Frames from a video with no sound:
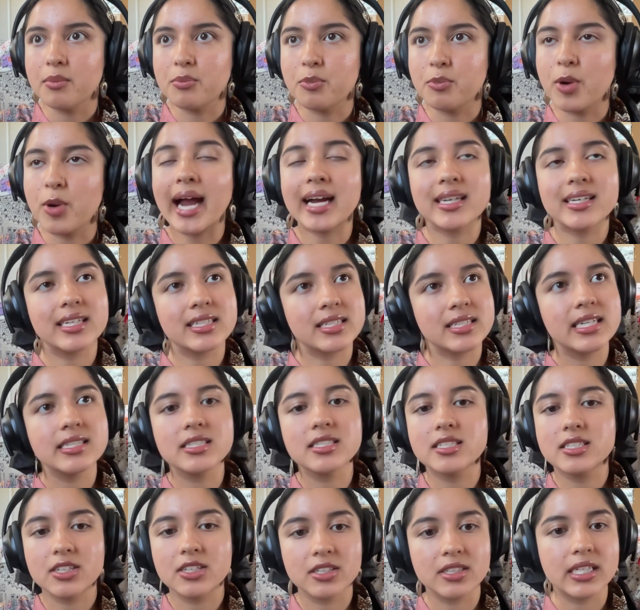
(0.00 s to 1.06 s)
practiced
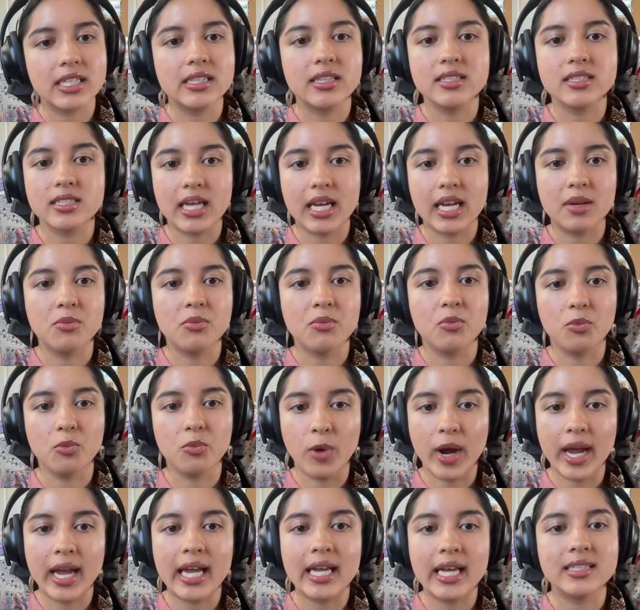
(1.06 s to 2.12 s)
necessarily in the same
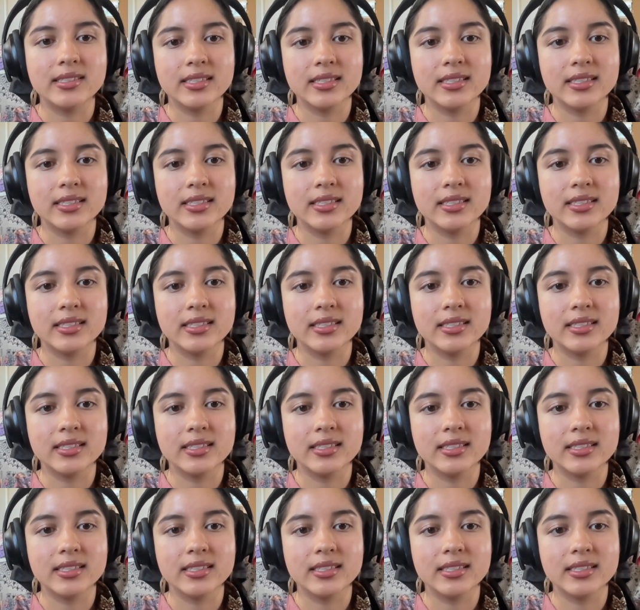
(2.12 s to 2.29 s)
ways